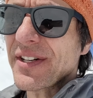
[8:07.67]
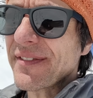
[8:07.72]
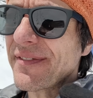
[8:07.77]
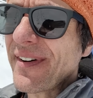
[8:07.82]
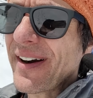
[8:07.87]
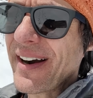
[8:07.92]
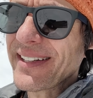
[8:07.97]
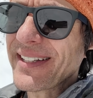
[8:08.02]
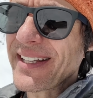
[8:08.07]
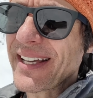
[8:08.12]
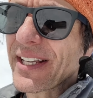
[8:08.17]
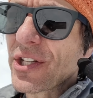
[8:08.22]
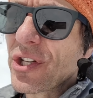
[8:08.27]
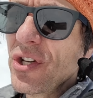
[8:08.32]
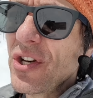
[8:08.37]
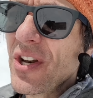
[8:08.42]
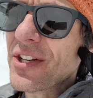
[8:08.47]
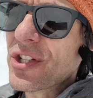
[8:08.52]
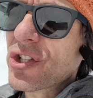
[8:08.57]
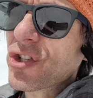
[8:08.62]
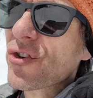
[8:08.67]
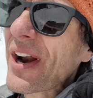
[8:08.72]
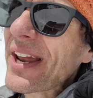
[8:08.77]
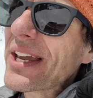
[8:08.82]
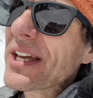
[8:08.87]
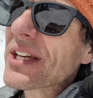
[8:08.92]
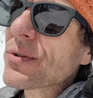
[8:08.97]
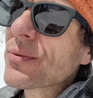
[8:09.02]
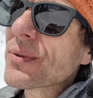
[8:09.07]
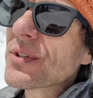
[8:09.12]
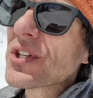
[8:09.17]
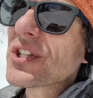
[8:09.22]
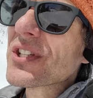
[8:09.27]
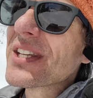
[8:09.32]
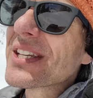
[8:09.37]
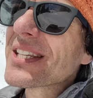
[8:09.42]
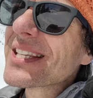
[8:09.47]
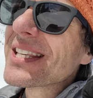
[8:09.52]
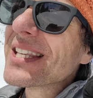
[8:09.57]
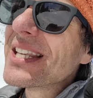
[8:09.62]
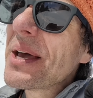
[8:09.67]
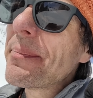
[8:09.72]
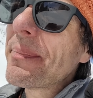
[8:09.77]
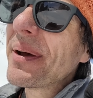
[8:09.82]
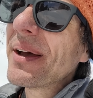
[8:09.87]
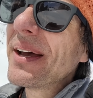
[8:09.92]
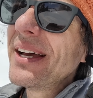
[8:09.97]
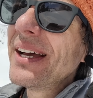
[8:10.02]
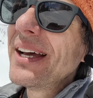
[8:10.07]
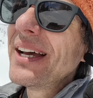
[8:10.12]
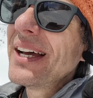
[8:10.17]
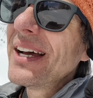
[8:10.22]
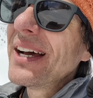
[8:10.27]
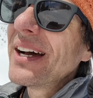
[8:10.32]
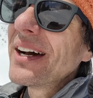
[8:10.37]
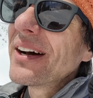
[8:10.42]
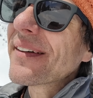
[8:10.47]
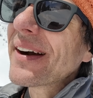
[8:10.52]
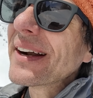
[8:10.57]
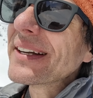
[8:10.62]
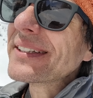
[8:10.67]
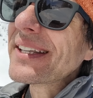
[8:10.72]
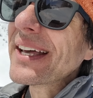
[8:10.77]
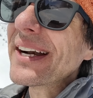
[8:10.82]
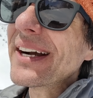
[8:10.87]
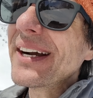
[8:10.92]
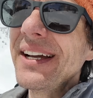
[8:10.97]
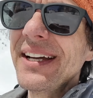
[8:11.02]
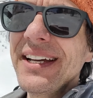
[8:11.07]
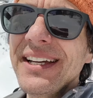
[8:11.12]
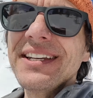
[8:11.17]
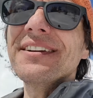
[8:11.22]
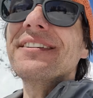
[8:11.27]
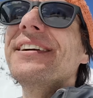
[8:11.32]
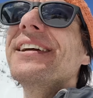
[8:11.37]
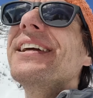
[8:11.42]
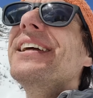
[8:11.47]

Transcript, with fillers: nerve the tragus, which is this lip right there in your